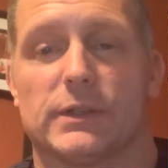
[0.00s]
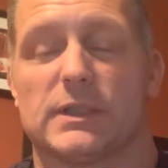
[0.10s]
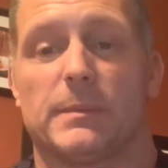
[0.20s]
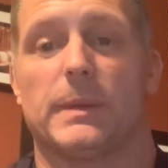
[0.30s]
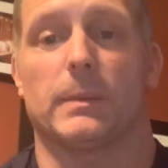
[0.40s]

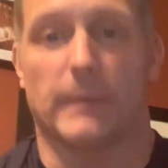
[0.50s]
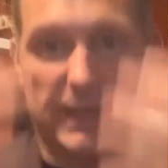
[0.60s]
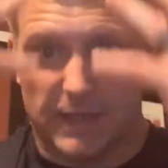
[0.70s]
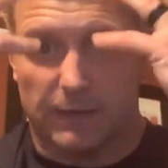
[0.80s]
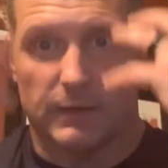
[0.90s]
Some people might
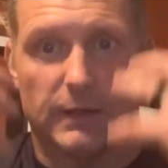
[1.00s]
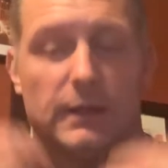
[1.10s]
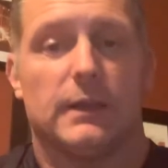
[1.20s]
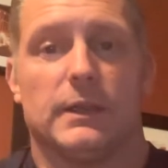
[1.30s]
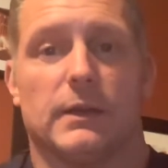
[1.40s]
get,
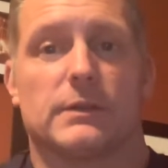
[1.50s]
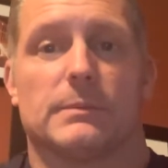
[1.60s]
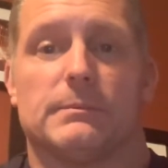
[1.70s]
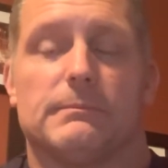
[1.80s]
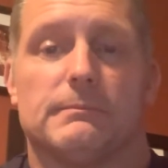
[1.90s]

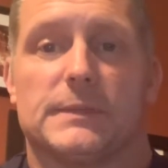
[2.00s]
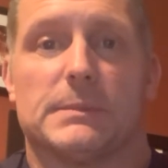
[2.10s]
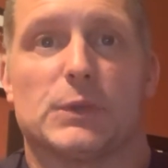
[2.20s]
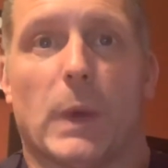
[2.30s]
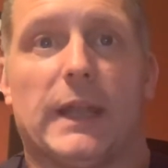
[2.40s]
some
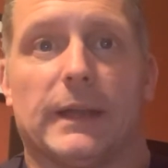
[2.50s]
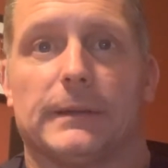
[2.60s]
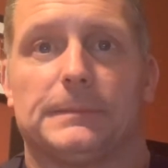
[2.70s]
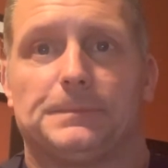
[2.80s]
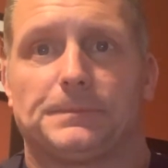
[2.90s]
sweating.
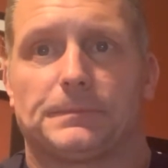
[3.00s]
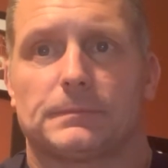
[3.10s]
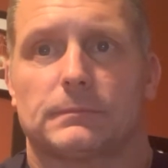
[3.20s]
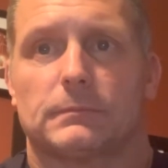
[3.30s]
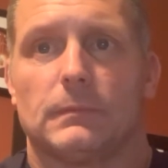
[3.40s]

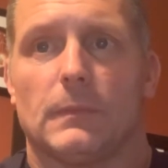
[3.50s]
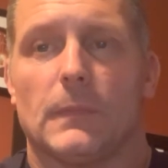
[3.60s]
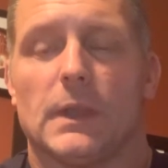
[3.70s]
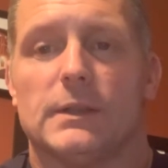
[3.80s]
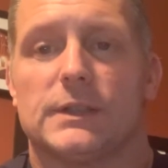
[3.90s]

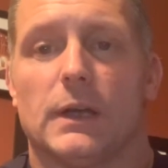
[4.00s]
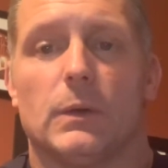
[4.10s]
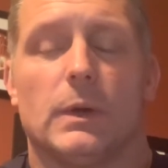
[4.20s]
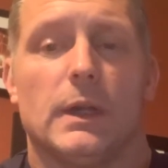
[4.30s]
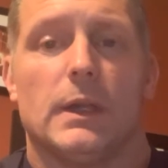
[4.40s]

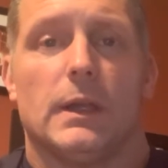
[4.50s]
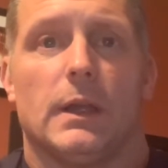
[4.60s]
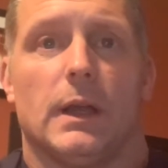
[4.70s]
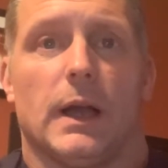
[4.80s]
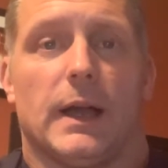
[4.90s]
So
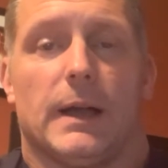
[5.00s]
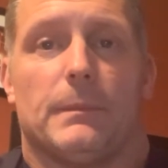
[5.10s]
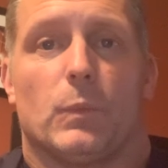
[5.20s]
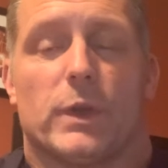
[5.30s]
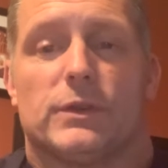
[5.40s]

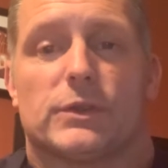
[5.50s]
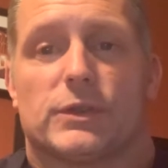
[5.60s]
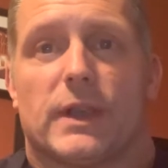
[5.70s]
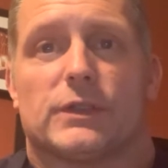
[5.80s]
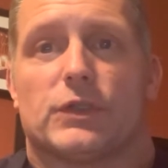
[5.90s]
when you're
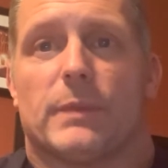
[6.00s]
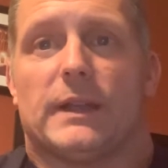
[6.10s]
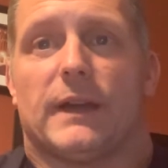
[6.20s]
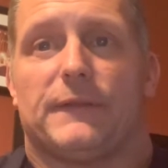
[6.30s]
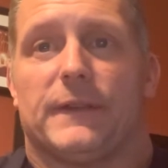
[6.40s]
stressed, you might
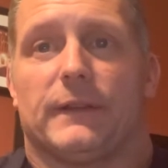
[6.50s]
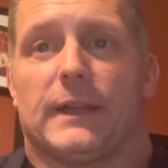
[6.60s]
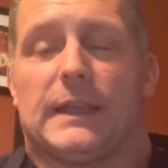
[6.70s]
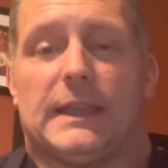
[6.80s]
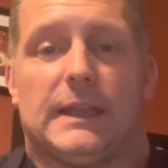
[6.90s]
not feel
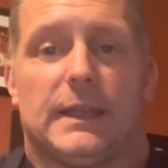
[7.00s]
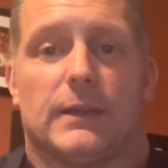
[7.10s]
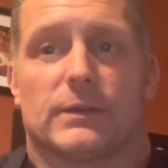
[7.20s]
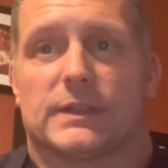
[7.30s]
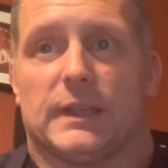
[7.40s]
like eating
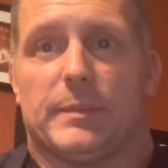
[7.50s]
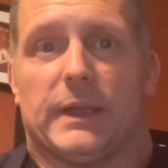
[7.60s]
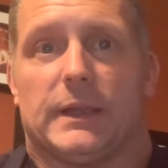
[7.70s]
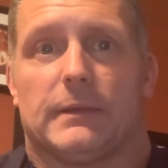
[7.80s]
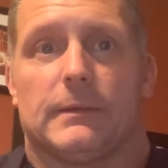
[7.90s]
or
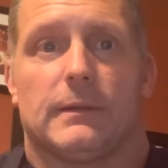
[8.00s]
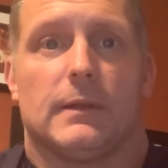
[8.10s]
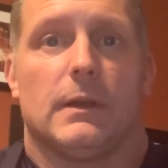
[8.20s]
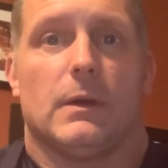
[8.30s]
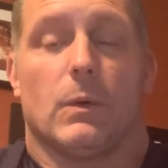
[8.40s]
sleeping,
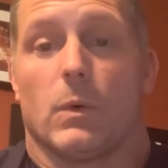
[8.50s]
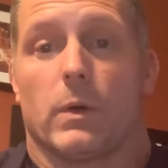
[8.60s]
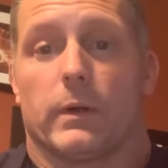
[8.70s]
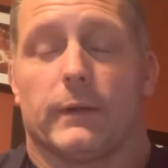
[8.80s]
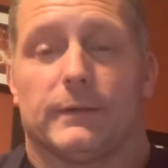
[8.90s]

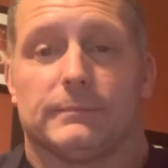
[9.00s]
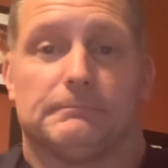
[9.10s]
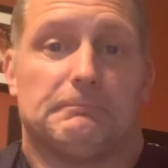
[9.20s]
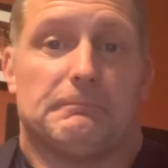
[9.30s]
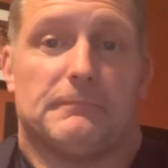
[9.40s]
or
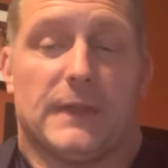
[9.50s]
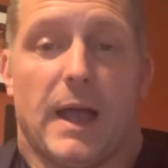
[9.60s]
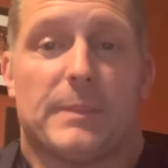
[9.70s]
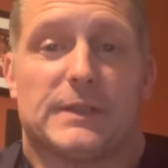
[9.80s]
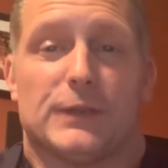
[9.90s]
the
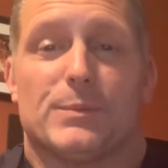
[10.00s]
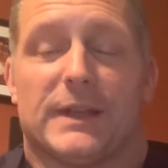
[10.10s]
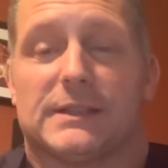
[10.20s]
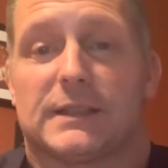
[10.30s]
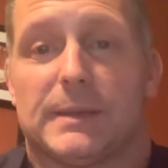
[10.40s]
opposite, you
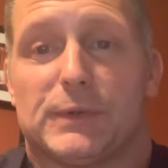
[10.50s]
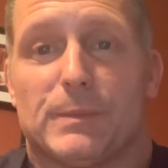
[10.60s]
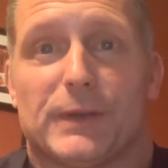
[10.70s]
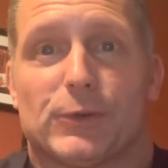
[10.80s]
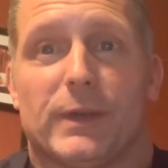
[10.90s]
might sleep too
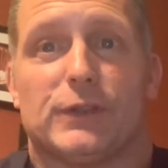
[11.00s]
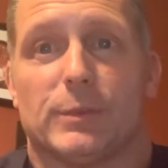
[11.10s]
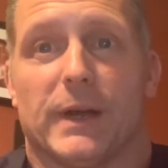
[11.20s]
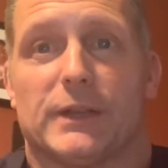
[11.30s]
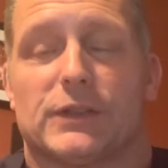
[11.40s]
much or eat too
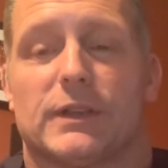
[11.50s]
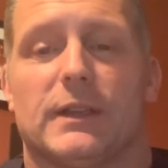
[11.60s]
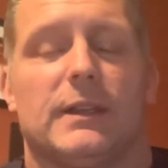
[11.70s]
much.